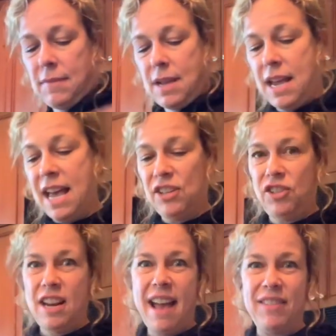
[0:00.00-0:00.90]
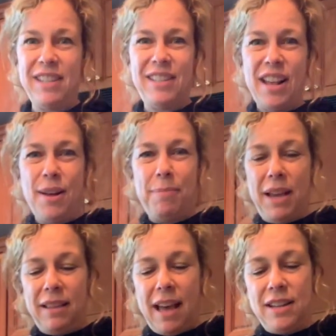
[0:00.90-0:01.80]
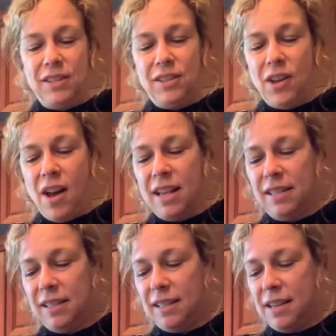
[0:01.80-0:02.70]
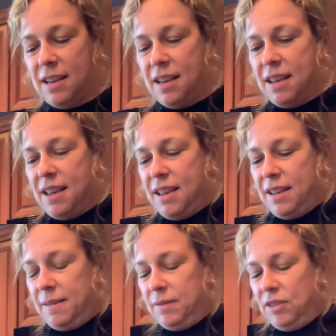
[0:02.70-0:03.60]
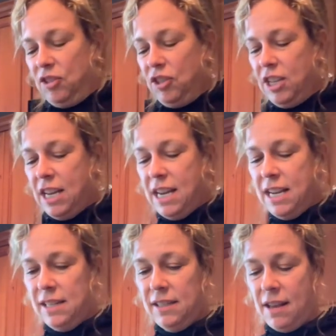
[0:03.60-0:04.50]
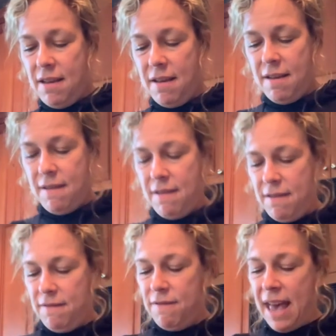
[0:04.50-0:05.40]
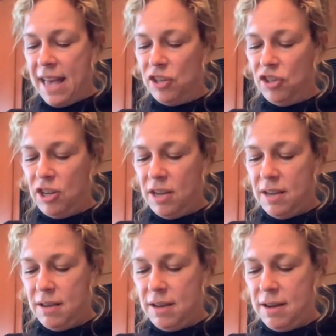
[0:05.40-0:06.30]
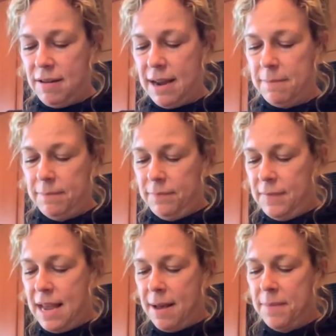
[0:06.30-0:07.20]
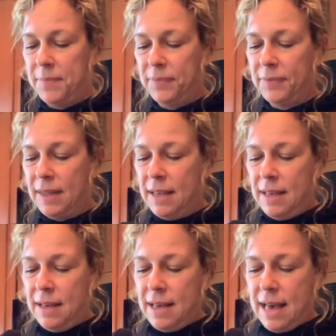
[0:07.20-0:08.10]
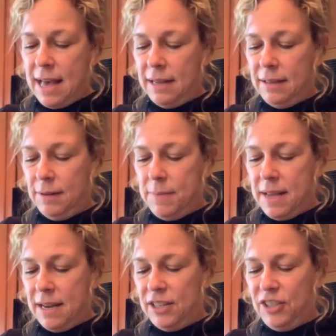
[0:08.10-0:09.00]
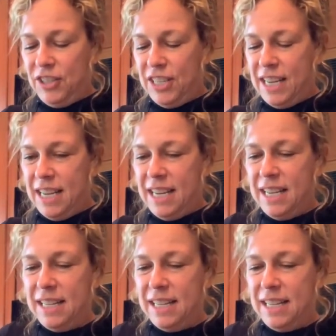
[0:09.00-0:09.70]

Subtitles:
I should have it set up like that. Sauce, cheese, veg. All right, now add a little bit of cheese